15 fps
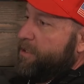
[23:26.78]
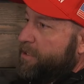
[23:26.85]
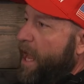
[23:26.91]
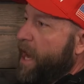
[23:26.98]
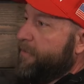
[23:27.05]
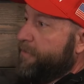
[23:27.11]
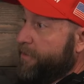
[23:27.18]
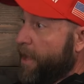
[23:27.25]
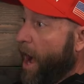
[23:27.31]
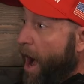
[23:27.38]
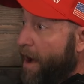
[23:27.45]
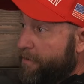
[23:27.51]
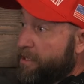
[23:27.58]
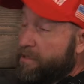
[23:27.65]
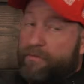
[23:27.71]
is kind of the
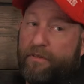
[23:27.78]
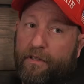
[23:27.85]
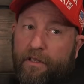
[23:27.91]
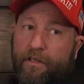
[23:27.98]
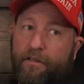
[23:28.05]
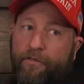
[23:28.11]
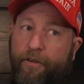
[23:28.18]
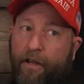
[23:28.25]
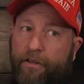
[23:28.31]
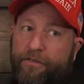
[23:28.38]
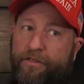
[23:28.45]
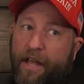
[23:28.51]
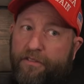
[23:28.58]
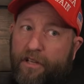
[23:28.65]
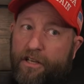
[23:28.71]
obvious with the failed
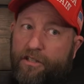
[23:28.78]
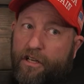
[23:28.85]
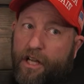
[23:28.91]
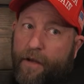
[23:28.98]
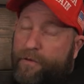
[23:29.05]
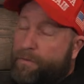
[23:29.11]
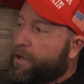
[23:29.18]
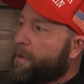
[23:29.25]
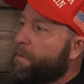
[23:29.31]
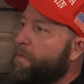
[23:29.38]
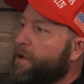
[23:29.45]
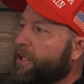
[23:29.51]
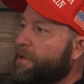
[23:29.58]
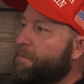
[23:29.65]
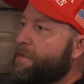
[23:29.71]
assassination attempts. But a
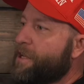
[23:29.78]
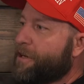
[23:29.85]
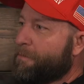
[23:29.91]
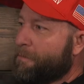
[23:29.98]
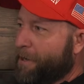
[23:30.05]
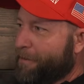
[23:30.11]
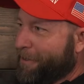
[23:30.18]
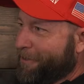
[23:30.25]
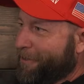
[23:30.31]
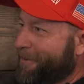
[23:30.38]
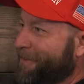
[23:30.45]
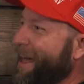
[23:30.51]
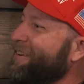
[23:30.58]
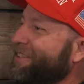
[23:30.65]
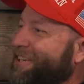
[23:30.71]
millimeter miracle.
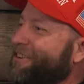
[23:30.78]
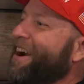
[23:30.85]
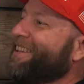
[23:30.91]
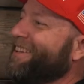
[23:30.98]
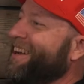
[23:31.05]
That was a great